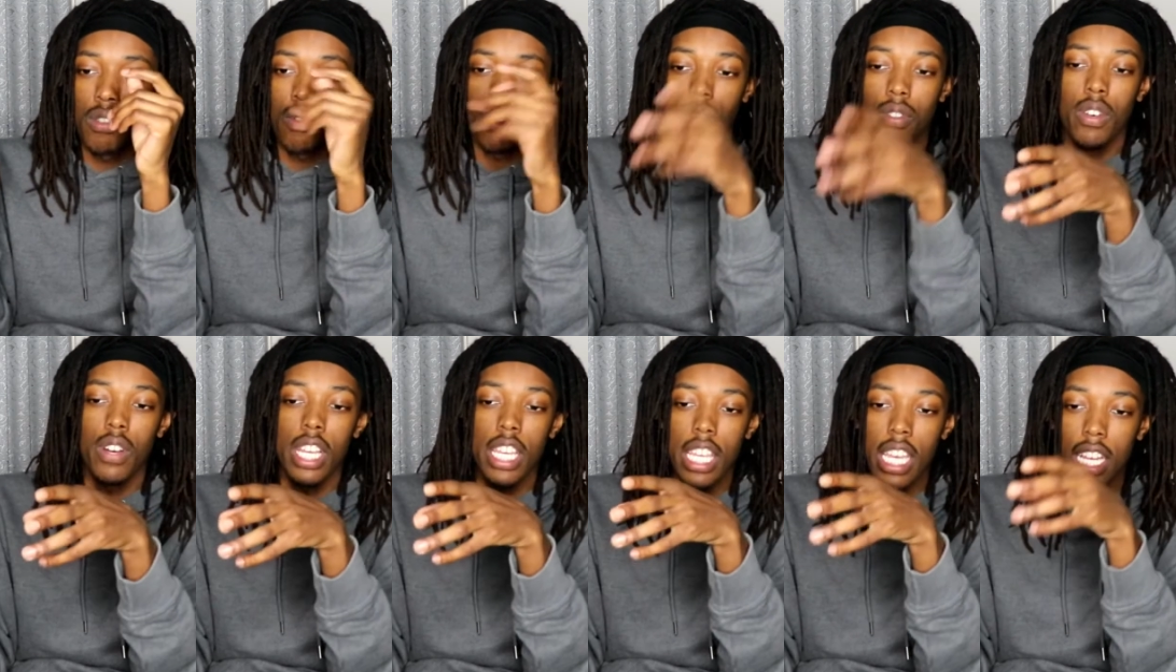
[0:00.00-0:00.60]

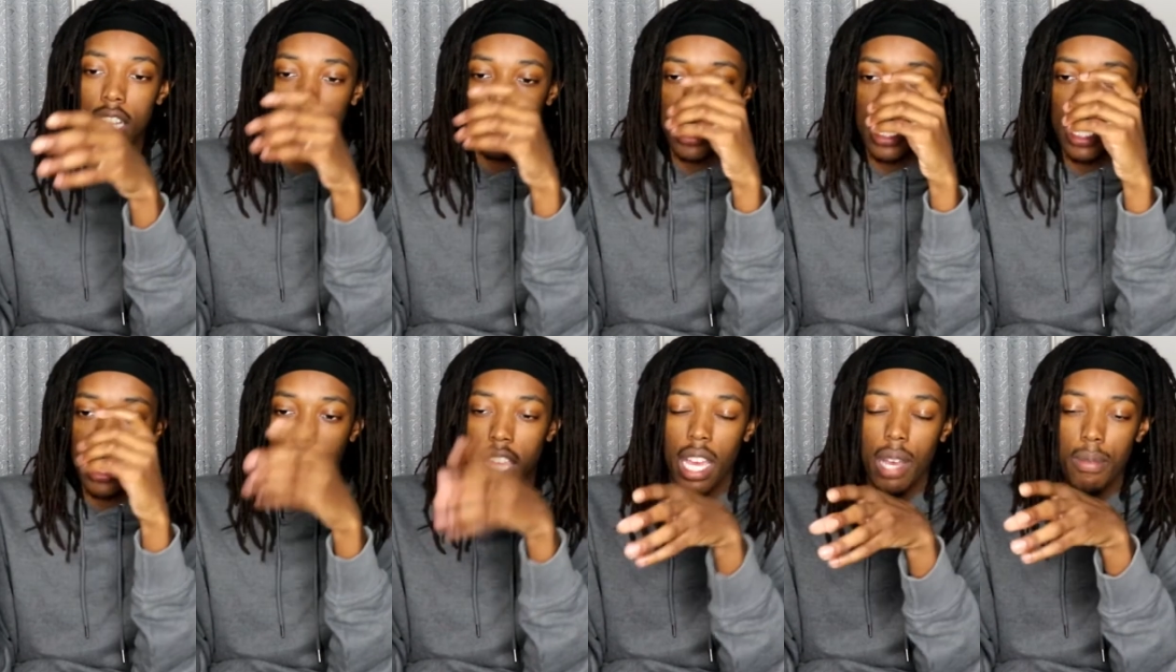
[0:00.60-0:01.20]
Rurouni
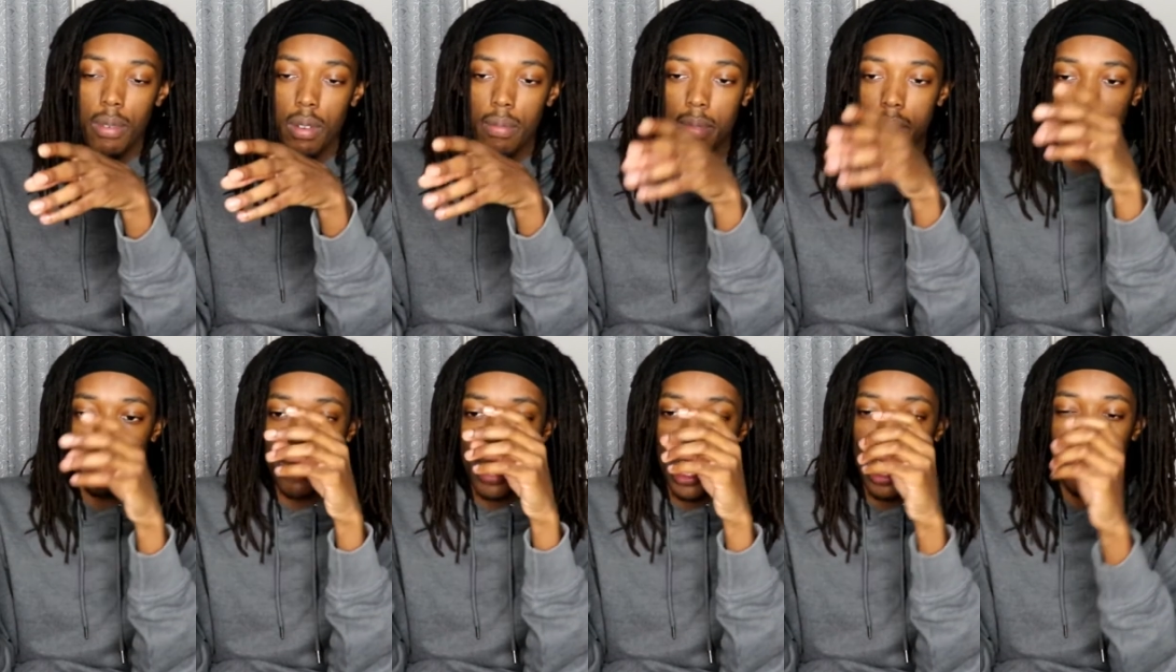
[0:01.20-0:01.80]
Kenshin, Cowboy
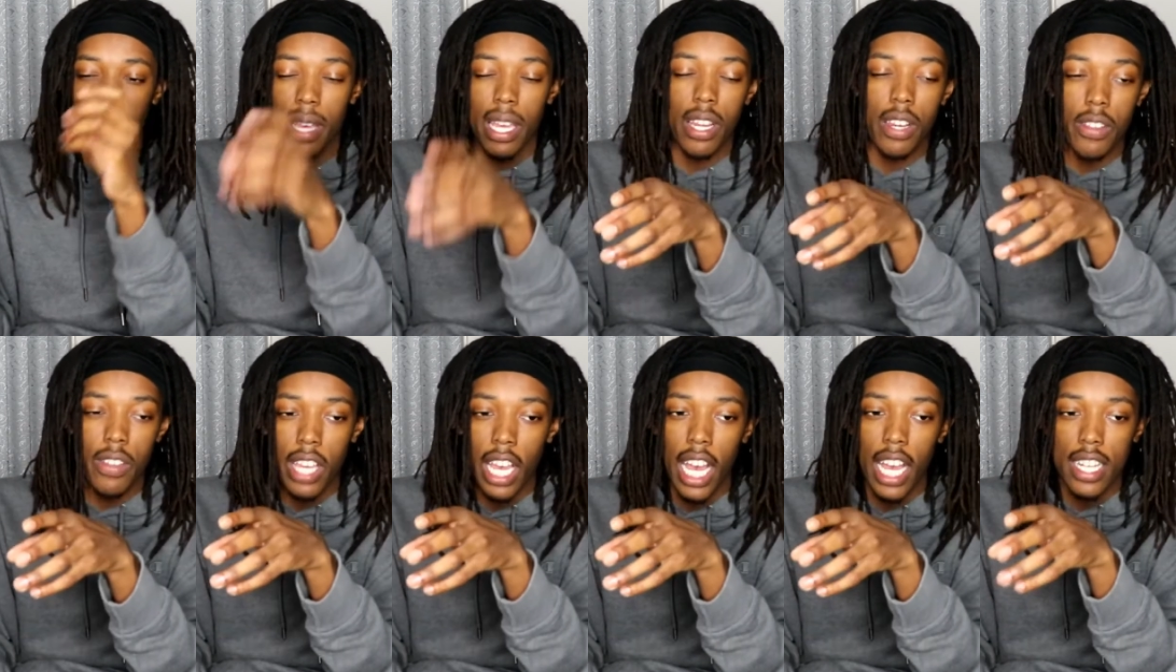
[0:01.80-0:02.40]
Bebop,
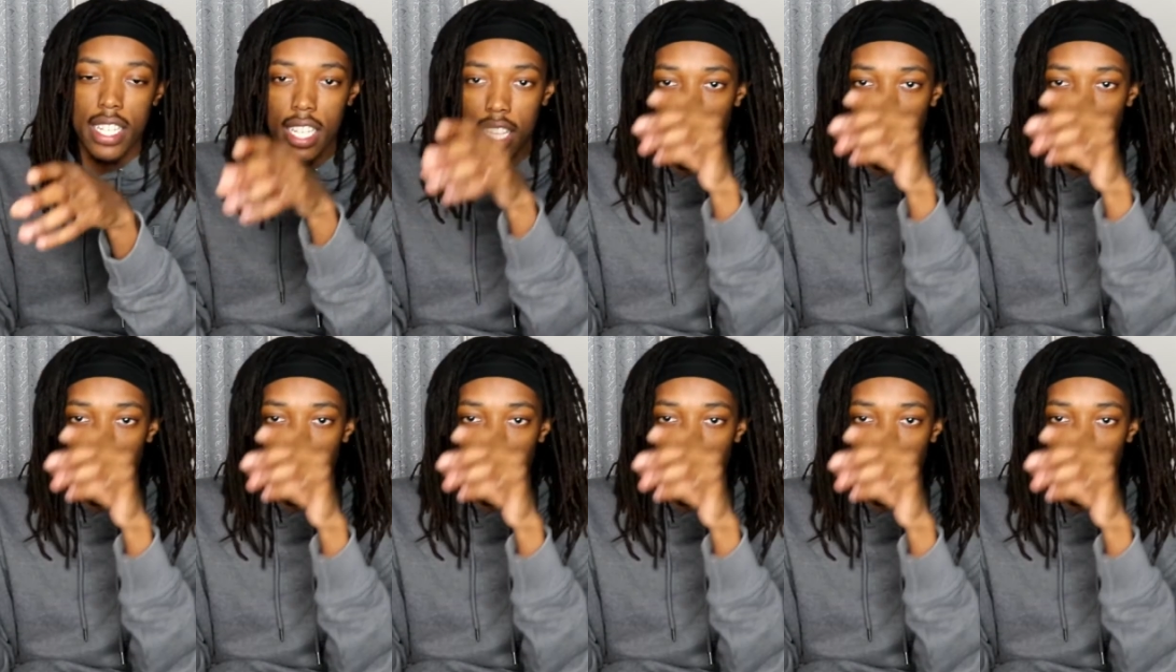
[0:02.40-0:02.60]
Inuyasha.